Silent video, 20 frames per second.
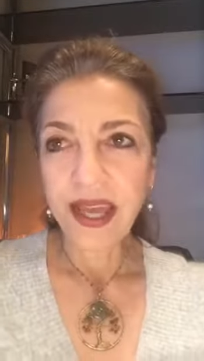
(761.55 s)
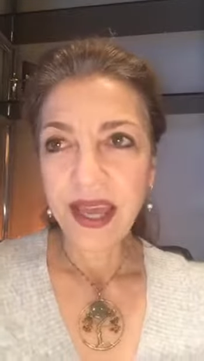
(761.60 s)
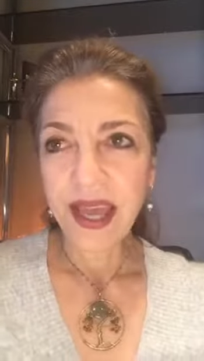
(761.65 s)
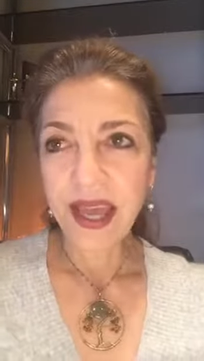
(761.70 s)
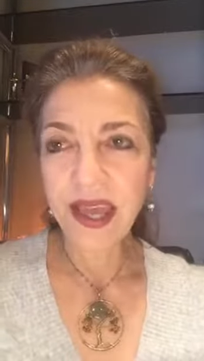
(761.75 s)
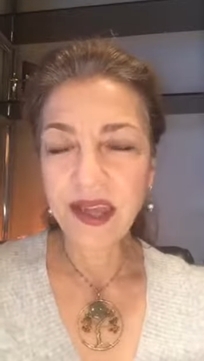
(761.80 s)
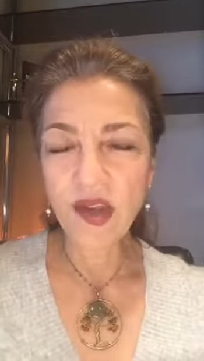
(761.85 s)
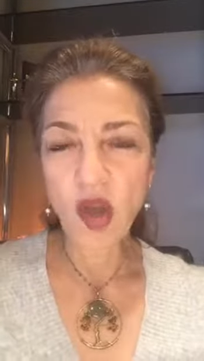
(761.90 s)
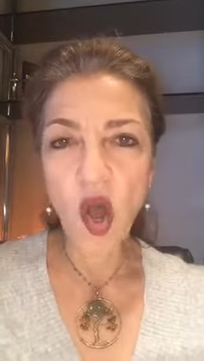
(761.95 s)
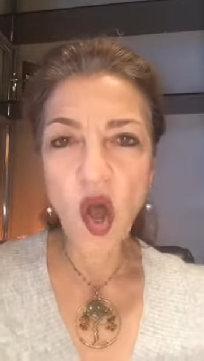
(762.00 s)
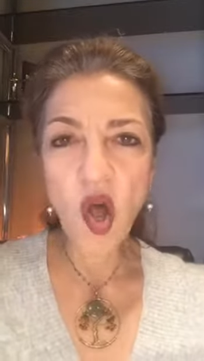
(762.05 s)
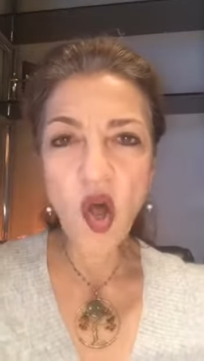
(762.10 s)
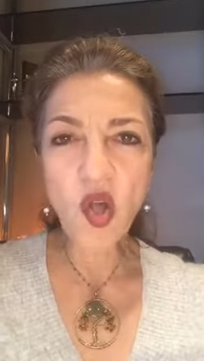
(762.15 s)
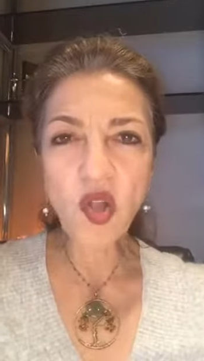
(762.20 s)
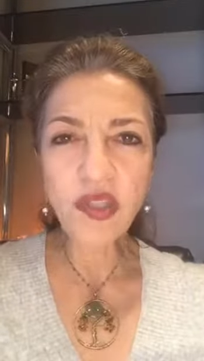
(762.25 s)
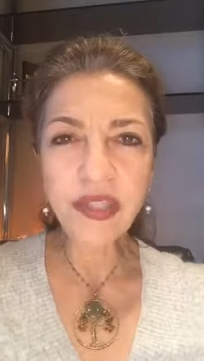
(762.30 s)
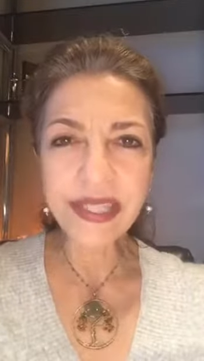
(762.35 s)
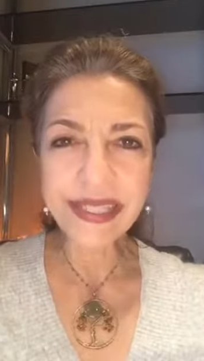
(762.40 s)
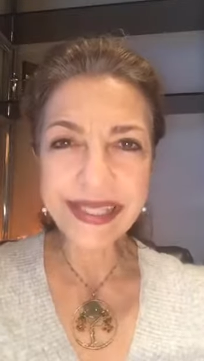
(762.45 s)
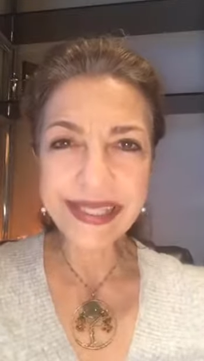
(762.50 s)
And all
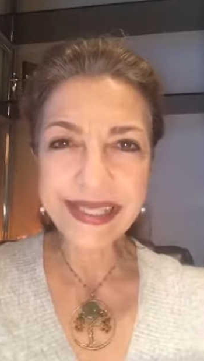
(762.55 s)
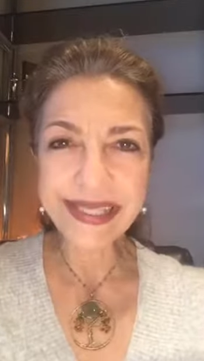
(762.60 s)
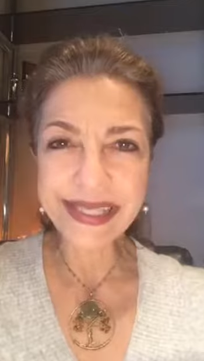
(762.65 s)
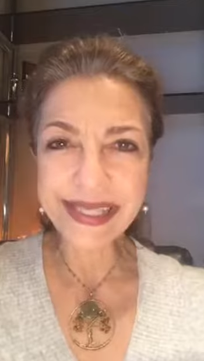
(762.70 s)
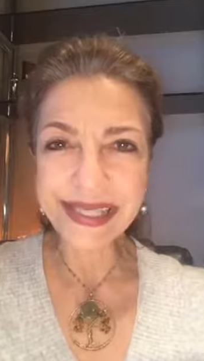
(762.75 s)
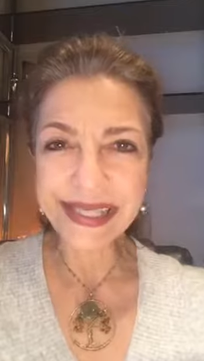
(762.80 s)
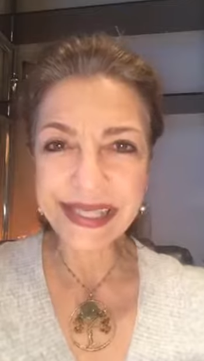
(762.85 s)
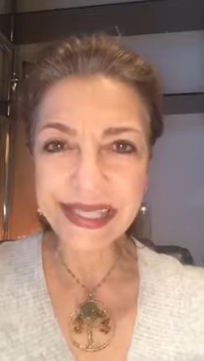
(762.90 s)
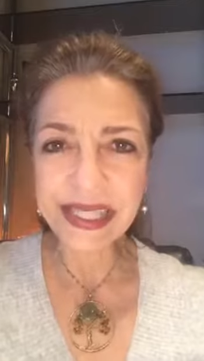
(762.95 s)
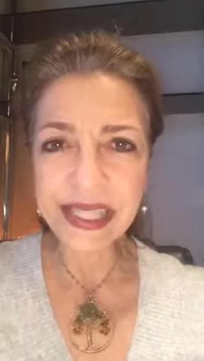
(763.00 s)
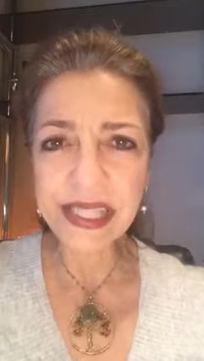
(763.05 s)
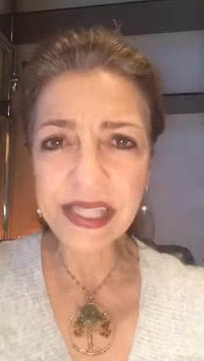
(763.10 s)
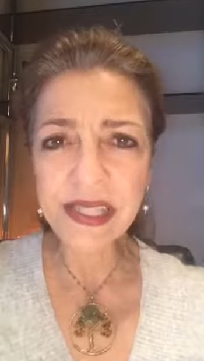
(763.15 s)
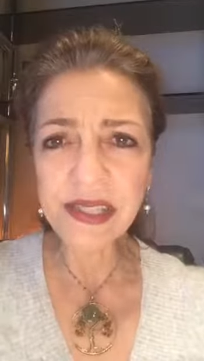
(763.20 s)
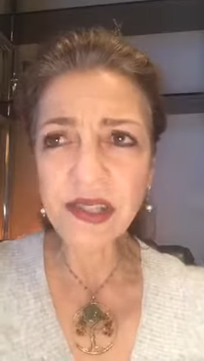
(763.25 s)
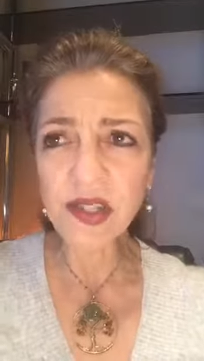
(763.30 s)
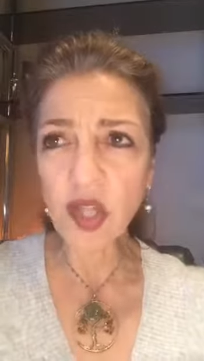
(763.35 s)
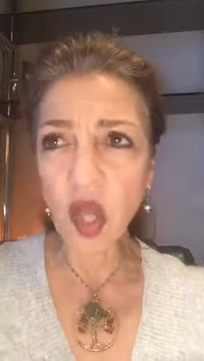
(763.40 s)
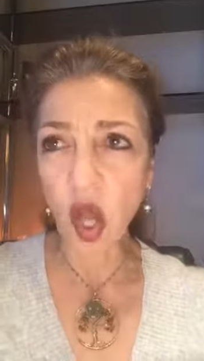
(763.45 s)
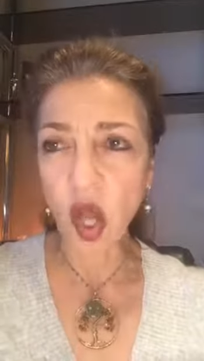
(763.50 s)
this
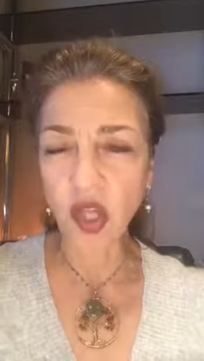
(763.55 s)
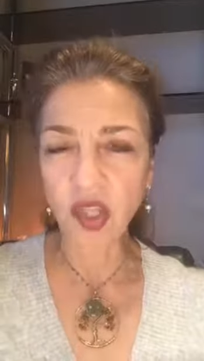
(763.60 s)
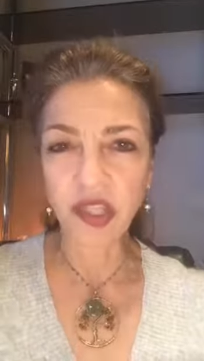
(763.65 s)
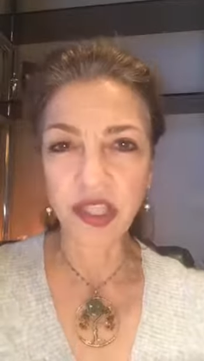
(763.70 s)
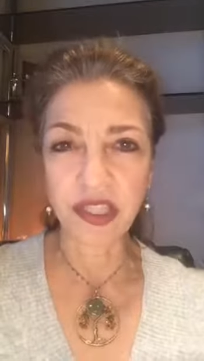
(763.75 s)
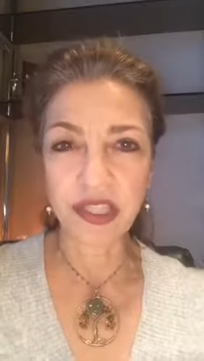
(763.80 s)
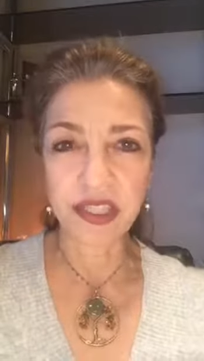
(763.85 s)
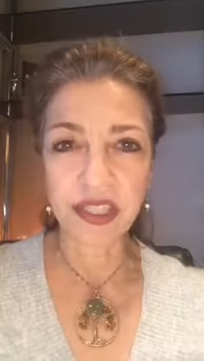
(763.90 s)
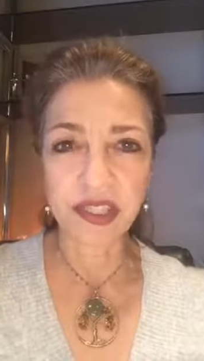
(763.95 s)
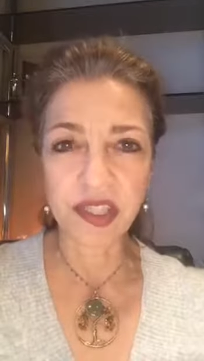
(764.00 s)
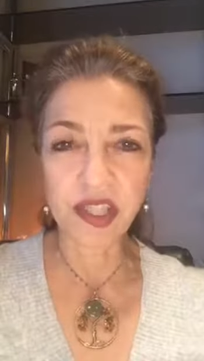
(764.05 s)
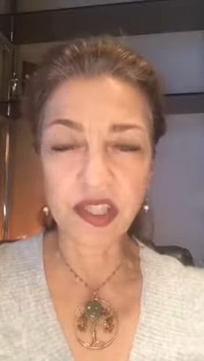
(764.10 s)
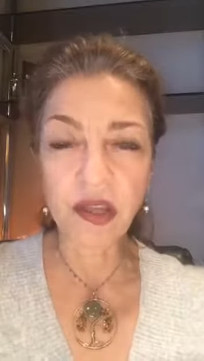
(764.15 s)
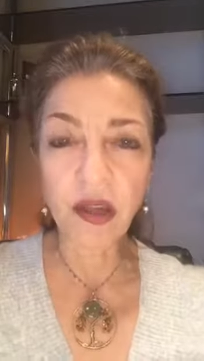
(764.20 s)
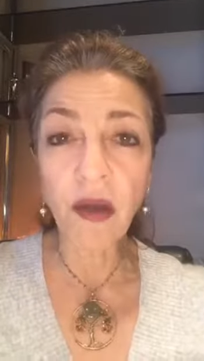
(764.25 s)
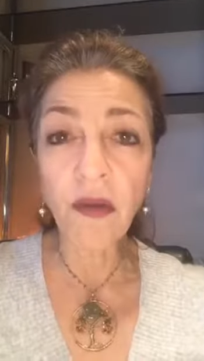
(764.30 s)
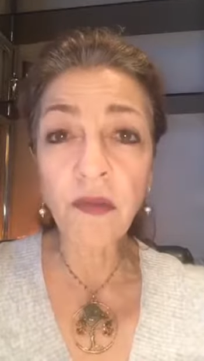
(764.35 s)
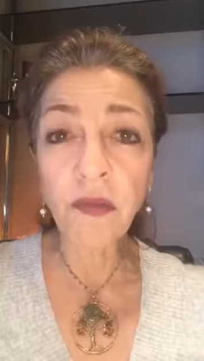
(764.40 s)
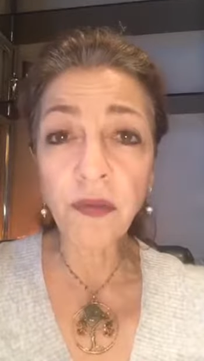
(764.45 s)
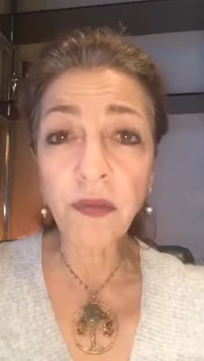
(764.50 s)
disease, all the
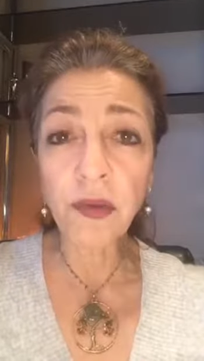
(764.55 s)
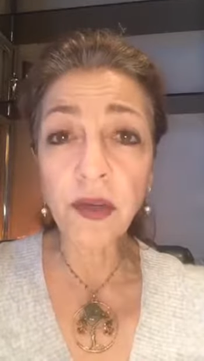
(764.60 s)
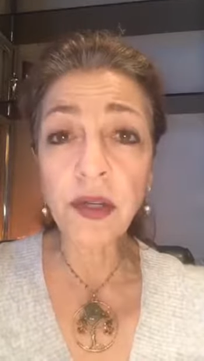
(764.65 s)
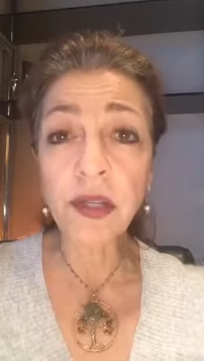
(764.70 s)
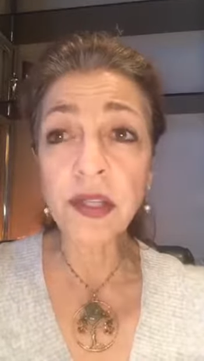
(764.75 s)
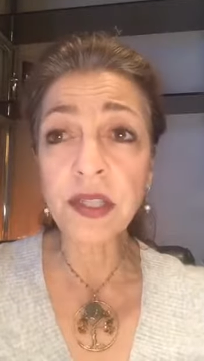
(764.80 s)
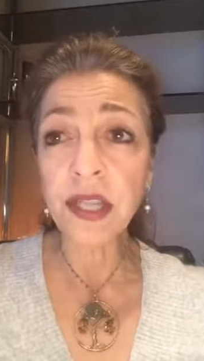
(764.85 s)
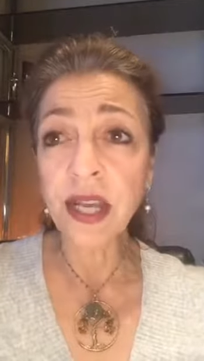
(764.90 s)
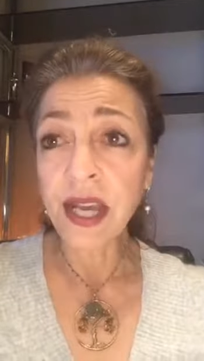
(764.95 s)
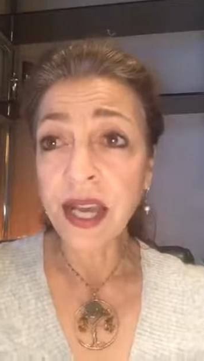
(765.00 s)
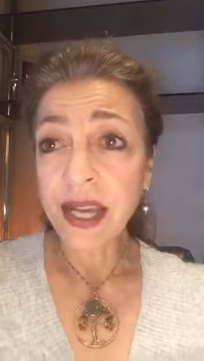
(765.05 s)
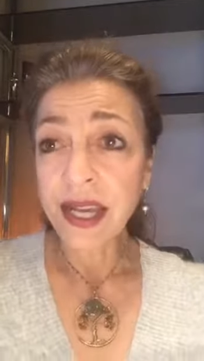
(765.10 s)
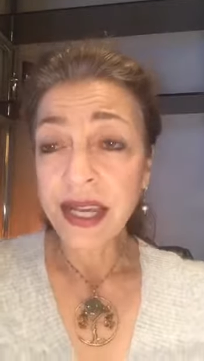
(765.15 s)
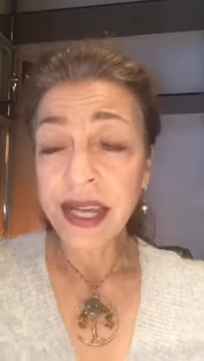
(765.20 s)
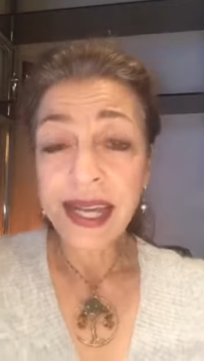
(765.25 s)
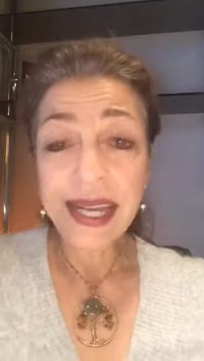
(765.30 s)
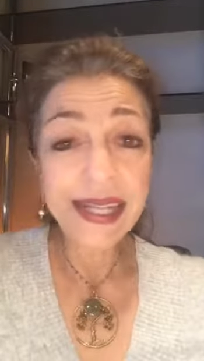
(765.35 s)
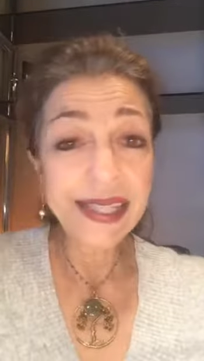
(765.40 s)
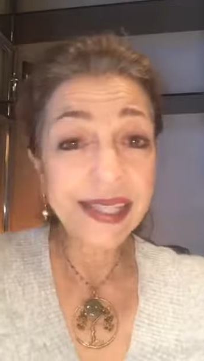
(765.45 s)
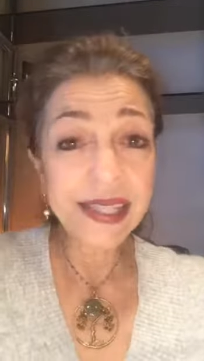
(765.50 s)
discomfort,
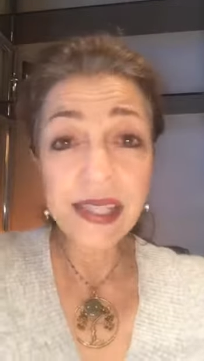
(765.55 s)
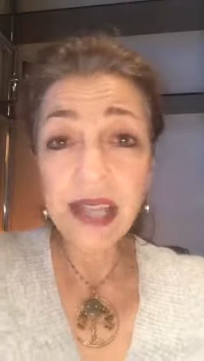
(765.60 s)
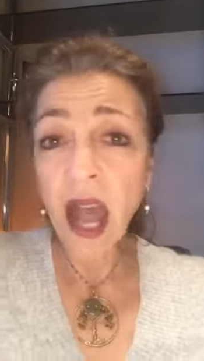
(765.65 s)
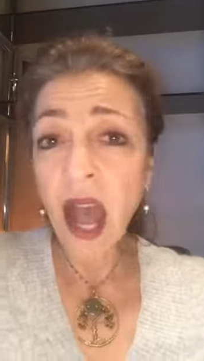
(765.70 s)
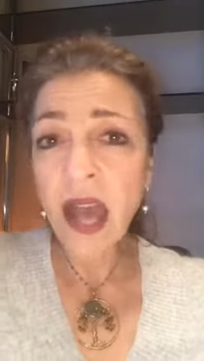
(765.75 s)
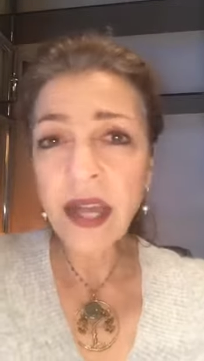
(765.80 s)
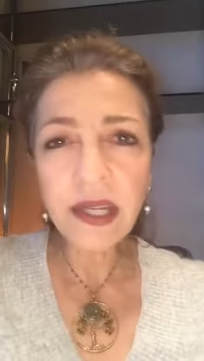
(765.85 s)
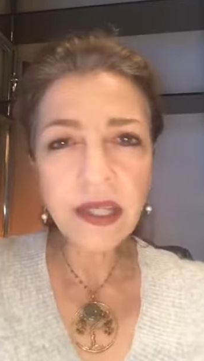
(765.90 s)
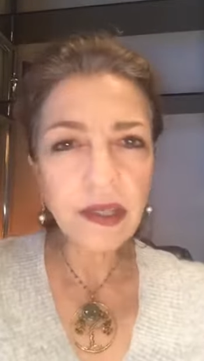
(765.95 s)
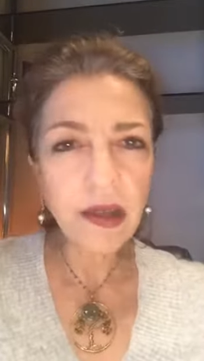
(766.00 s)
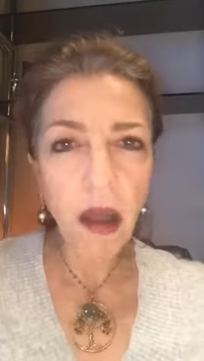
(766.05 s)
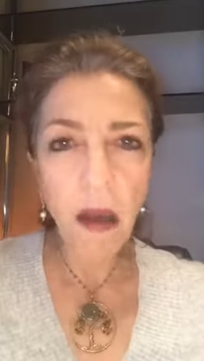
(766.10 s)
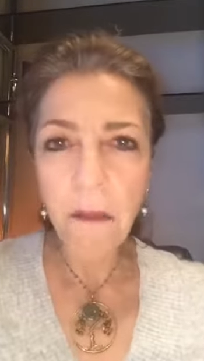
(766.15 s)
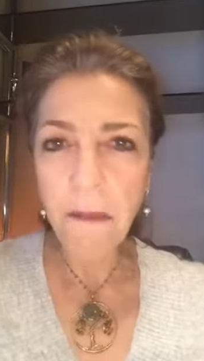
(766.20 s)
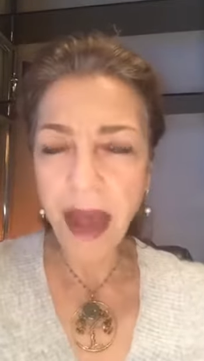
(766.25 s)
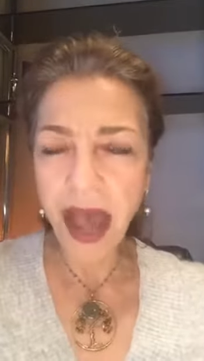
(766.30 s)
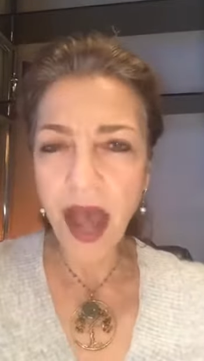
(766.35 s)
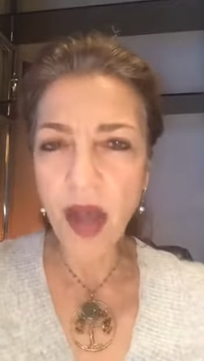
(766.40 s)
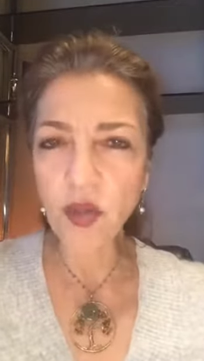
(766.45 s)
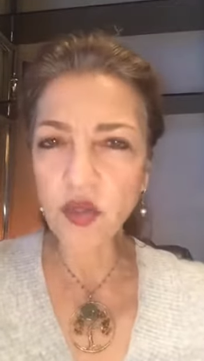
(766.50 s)
it's got to come
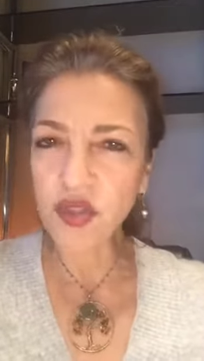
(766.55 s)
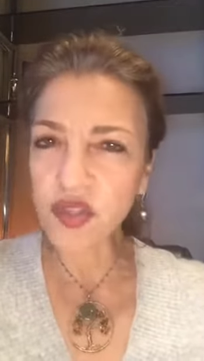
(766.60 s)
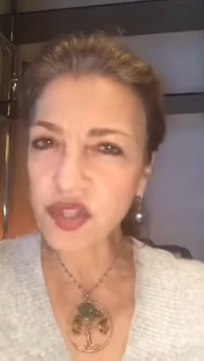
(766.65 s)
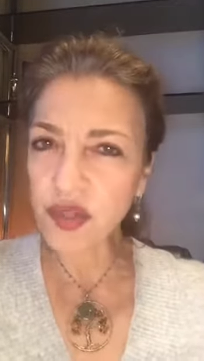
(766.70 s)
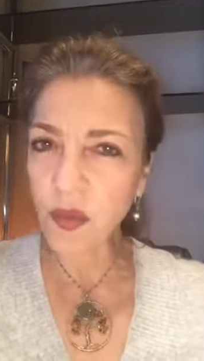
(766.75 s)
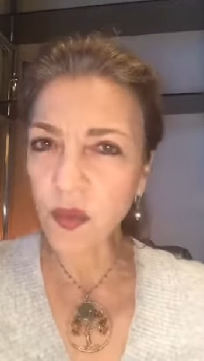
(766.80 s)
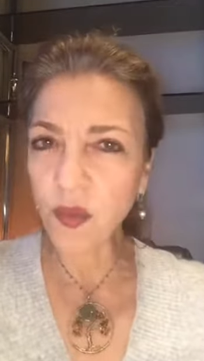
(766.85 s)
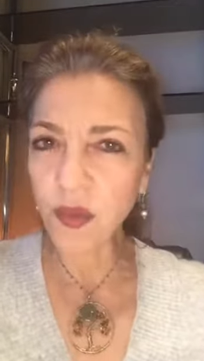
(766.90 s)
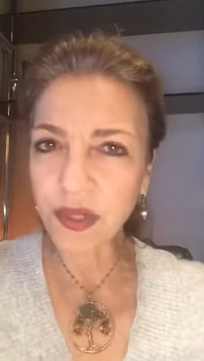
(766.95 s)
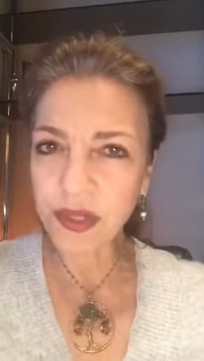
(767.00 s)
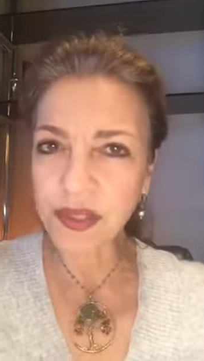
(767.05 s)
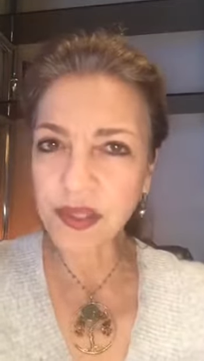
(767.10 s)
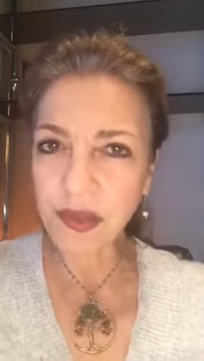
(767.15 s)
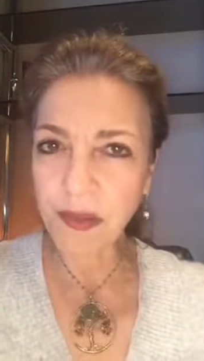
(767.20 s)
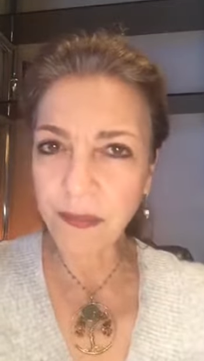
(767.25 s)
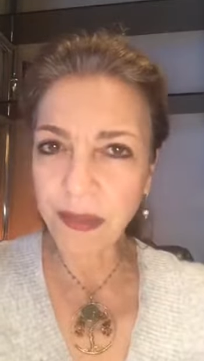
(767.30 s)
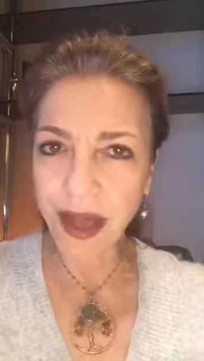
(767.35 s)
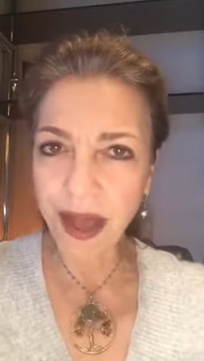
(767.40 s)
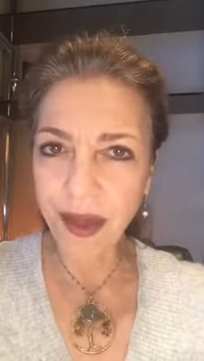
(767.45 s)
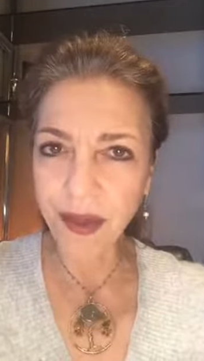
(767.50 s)
out somewhere,
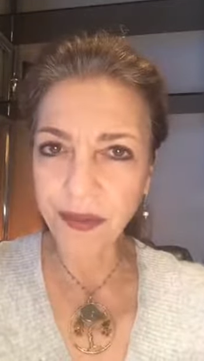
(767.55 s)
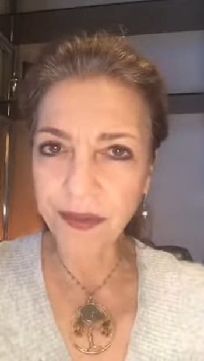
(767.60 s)
somehow.